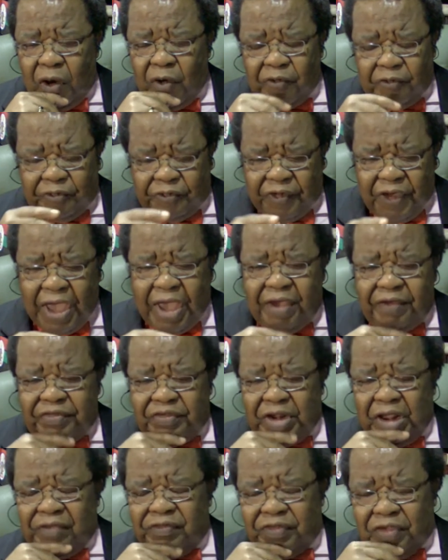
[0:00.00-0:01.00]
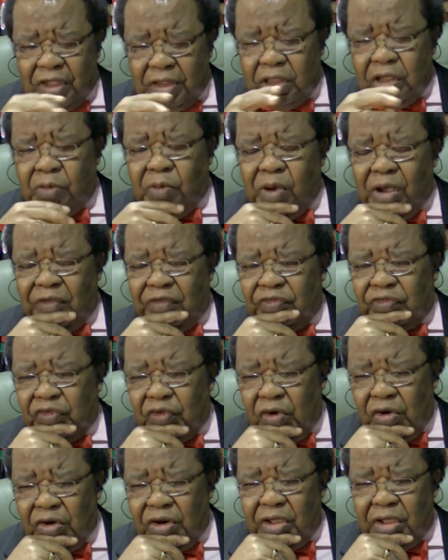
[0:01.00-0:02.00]
confessed and said they were
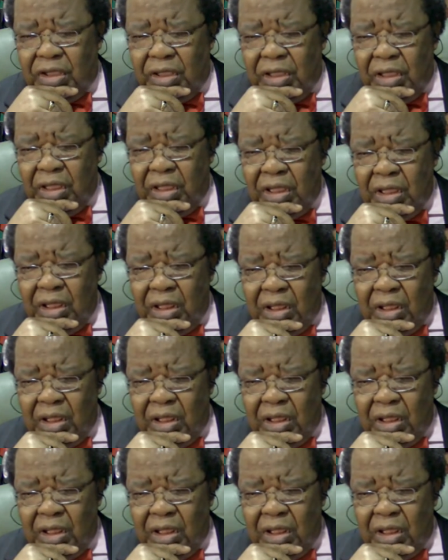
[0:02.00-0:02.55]
sorry,